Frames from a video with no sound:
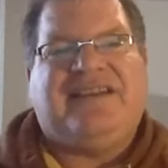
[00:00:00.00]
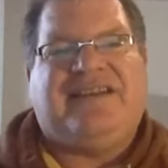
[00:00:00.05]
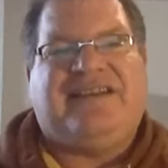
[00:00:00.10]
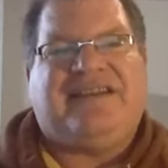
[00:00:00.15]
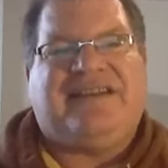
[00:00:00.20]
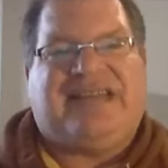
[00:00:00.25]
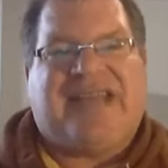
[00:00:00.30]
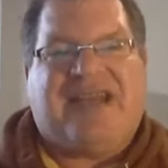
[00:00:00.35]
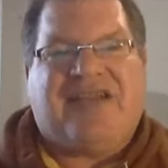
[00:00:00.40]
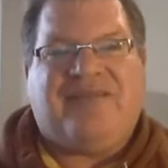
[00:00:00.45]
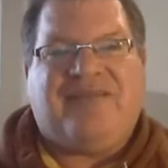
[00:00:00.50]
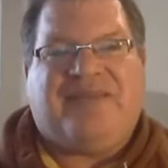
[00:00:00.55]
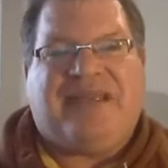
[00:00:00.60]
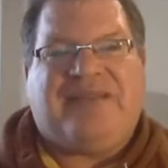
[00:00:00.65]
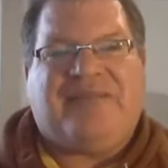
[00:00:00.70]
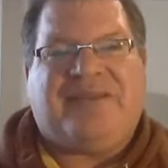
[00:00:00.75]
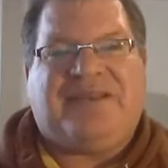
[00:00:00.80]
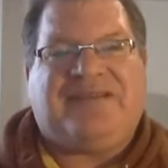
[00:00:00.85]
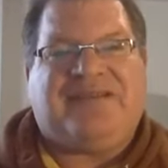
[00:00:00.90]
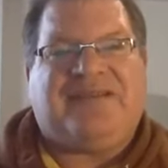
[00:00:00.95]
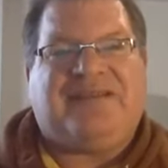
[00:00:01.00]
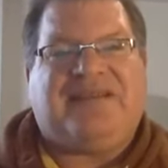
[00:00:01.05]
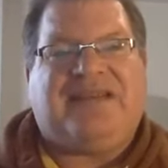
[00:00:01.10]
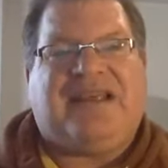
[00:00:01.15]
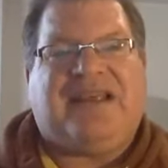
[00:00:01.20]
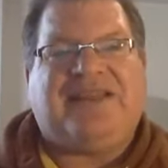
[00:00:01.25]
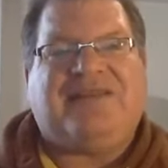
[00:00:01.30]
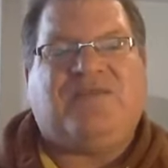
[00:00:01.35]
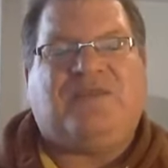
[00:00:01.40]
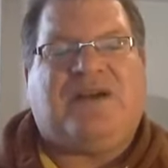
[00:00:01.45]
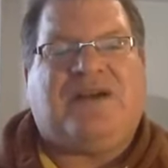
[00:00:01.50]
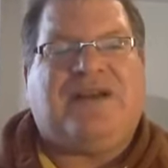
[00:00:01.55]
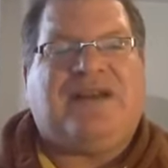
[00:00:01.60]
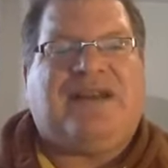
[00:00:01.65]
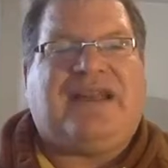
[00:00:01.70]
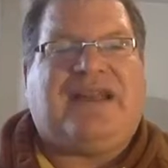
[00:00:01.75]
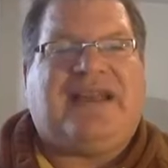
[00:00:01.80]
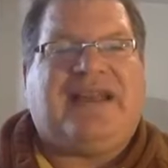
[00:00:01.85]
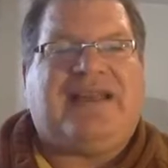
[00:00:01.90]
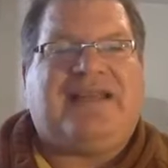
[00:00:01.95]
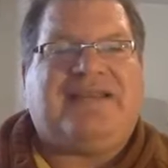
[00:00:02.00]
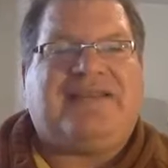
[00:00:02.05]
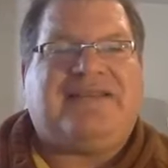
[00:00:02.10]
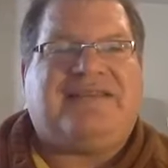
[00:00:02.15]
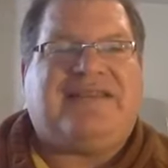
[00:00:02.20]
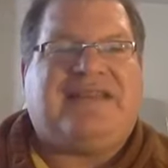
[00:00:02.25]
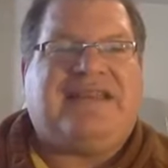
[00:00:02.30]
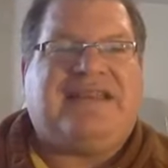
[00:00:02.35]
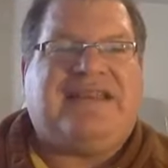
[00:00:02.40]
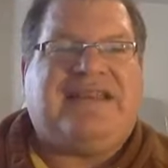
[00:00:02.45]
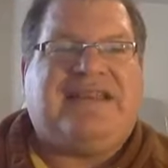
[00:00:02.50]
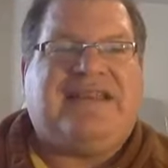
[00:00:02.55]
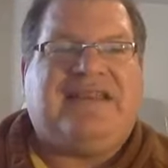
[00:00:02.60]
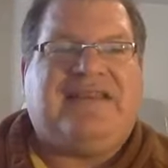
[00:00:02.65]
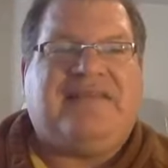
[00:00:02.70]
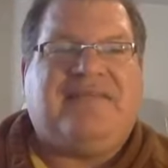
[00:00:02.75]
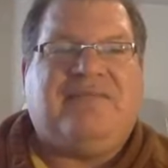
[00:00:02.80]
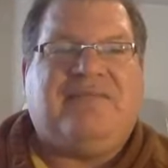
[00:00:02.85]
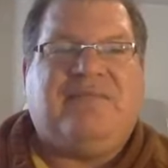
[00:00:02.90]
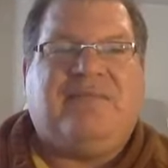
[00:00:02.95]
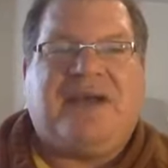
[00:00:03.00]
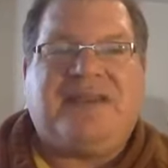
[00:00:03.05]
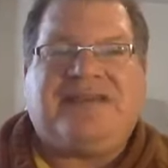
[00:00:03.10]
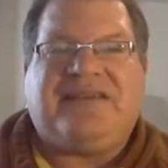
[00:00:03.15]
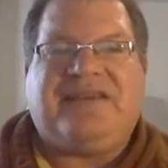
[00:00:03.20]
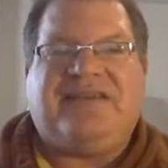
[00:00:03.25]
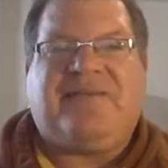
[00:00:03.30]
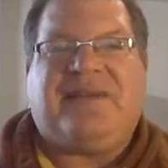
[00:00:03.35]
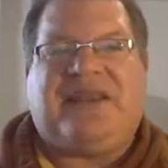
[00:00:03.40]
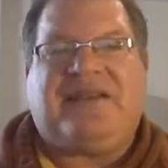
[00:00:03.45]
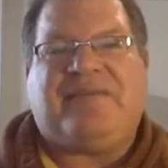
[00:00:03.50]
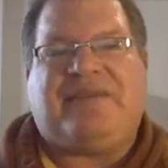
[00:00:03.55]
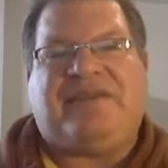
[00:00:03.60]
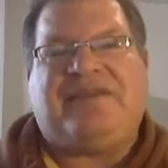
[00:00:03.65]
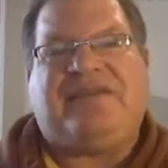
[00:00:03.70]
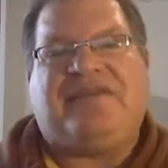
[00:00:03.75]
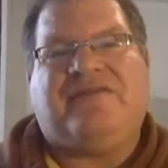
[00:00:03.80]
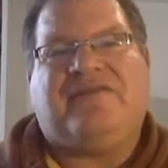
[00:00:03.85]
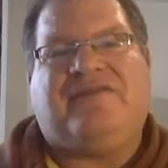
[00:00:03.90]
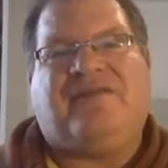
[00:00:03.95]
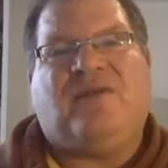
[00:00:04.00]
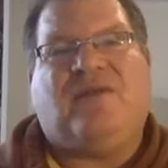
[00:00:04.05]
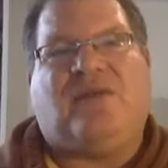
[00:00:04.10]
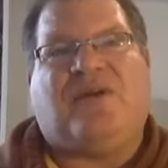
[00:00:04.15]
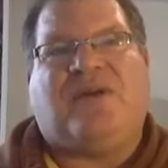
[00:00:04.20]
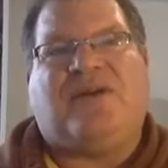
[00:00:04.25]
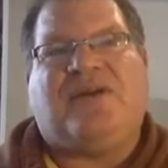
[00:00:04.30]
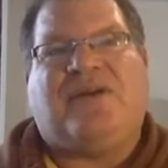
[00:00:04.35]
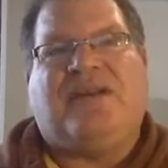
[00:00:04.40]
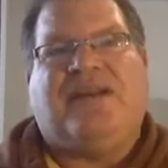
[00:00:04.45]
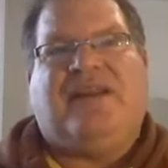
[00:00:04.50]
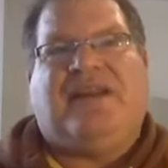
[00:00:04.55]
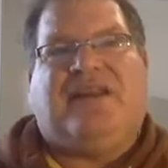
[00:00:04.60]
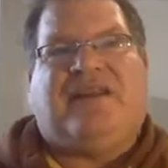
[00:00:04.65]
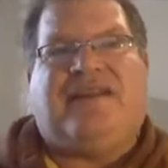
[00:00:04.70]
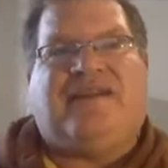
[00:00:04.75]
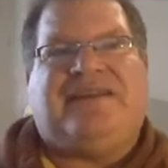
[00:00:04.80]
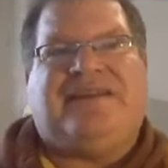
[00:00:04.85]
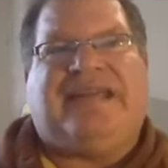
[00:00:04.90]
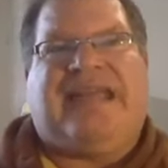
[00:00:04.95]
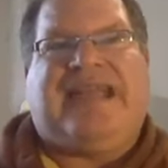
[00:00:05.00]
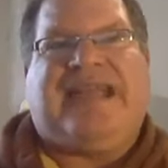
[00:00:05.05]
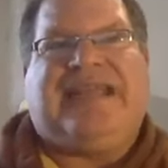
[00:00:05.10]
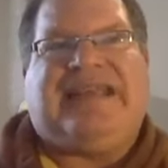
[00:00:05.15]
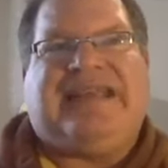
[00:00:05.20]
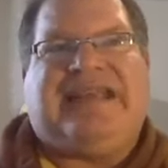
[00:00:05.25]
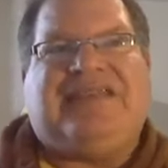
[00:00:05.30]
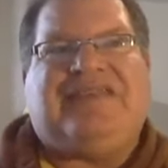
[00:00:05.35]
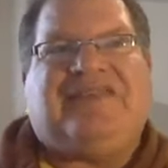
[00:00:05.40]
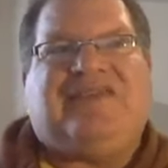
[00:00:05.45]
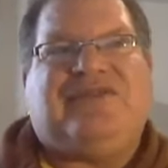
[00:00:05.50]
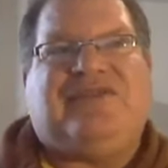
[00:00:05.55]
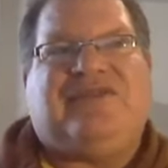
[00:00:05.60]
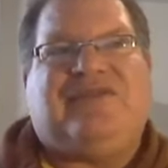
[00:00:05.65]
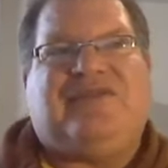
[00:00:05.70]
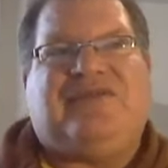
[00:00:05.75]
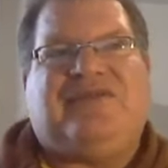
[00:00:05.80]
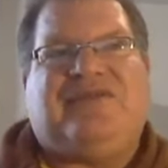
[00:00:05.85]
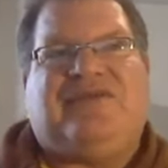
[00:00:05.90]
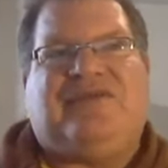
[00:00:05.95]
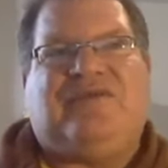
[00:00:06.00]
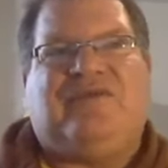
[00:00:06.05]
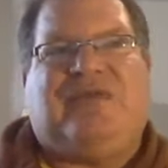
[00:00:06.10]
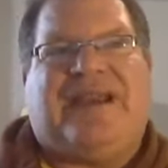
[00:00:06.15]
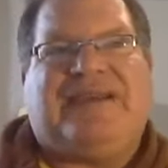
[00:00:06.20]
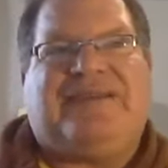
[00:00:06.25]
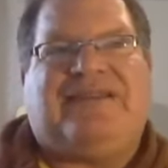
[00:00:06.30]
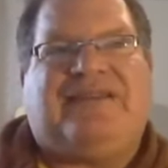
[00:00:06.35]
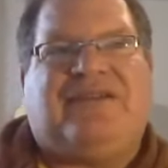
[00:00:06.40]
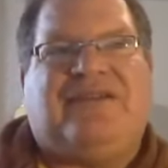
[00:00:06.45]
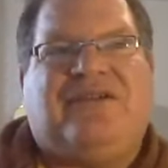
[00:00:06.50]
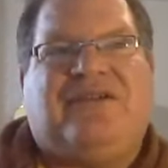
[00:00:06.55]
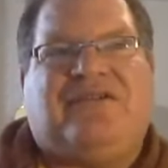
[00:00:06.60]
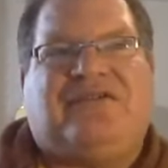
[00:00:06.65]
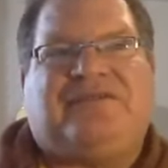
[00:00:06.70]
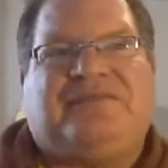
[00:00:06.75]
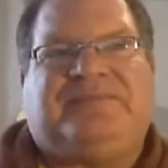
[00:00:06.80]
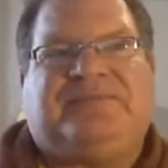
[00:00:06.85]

the down payment as well as the monthly payment for getting into the rent to own.